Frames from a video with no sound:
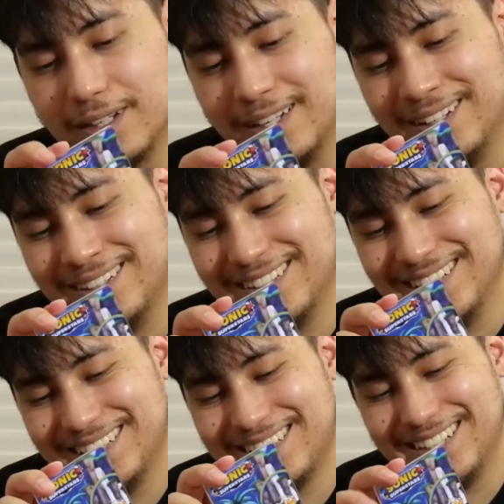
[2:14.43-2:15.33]

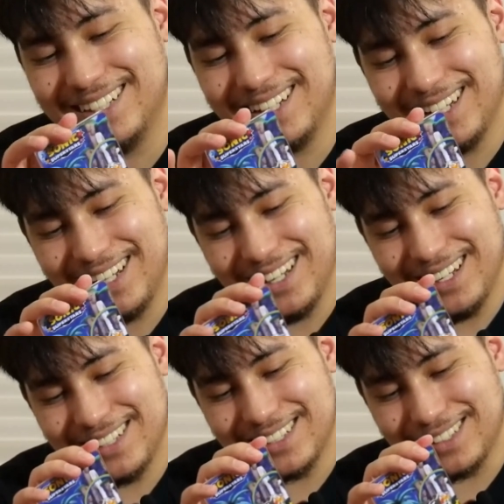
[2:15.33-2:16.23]
It's
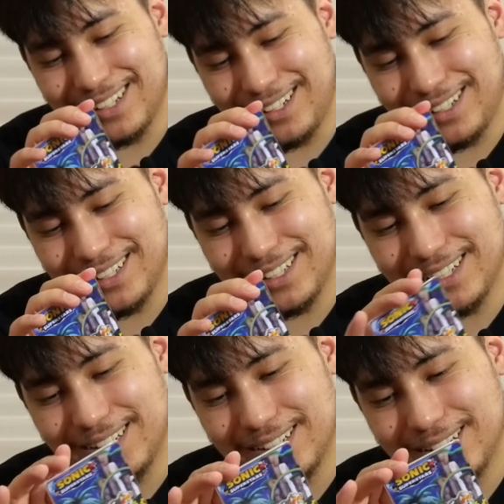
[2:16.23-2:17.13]
a little on
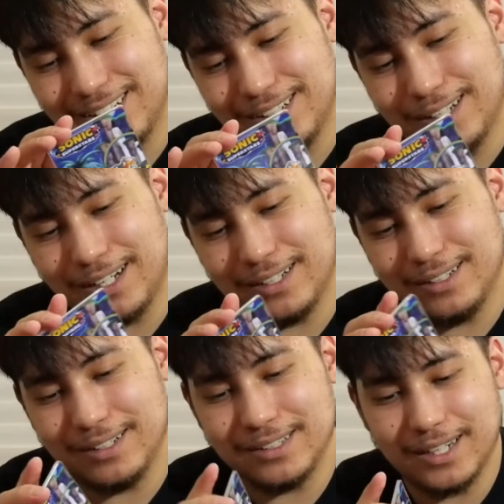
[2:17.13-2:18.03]
the not
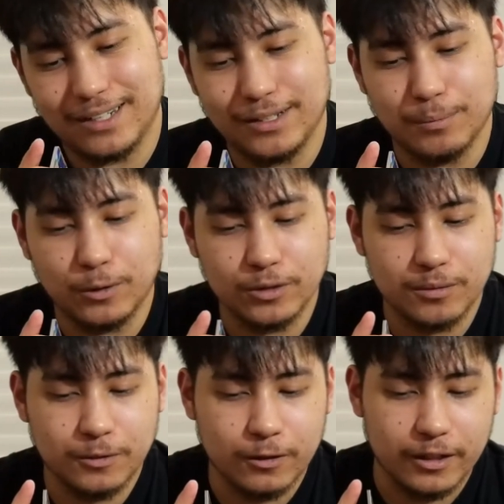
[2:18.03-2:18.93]
exactly
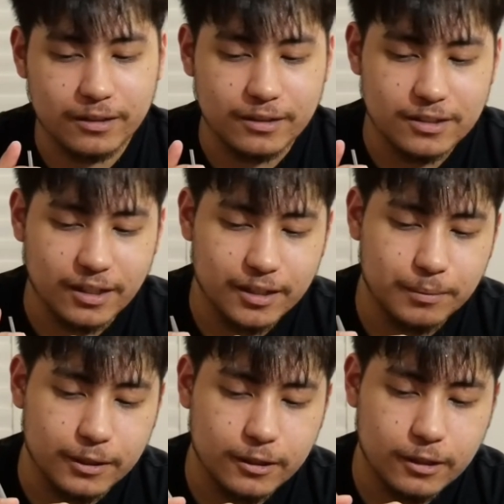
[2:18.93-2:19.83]
molded correctly side,
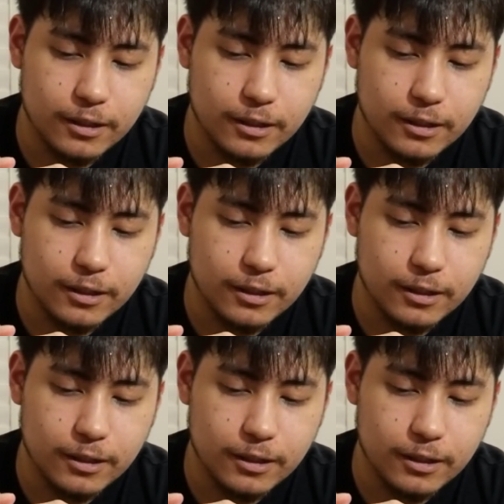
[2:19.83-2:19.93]
but...